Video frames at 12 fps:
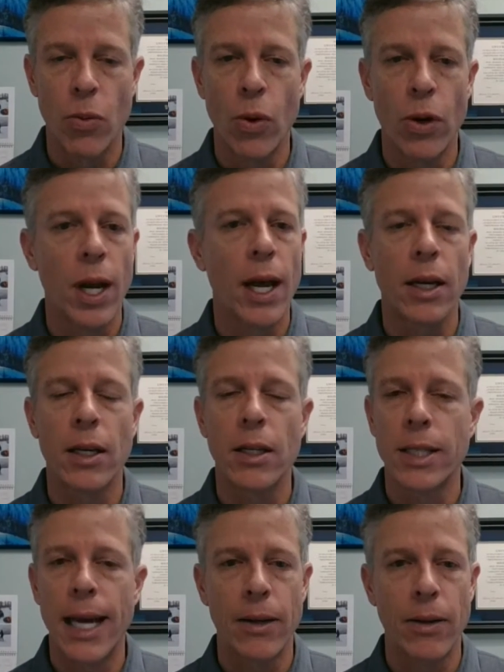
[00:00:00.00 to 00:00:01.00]
And we're not going to
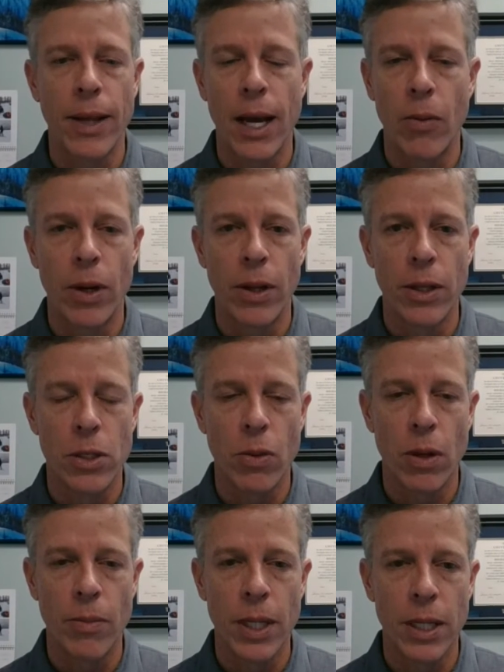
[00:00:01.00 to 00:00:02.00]
tackle that one in this
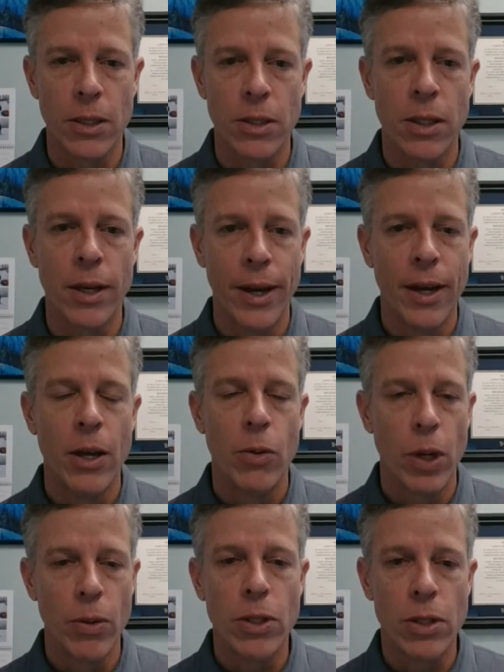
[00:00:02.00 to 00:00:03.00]
one because
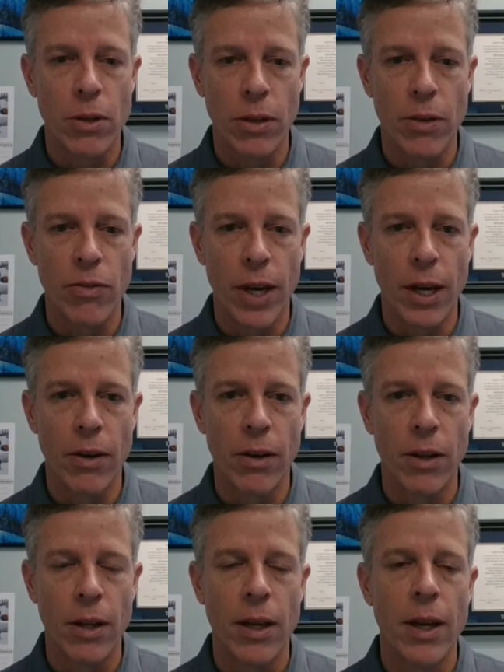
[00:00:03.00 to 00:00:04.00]
we would certainly fail.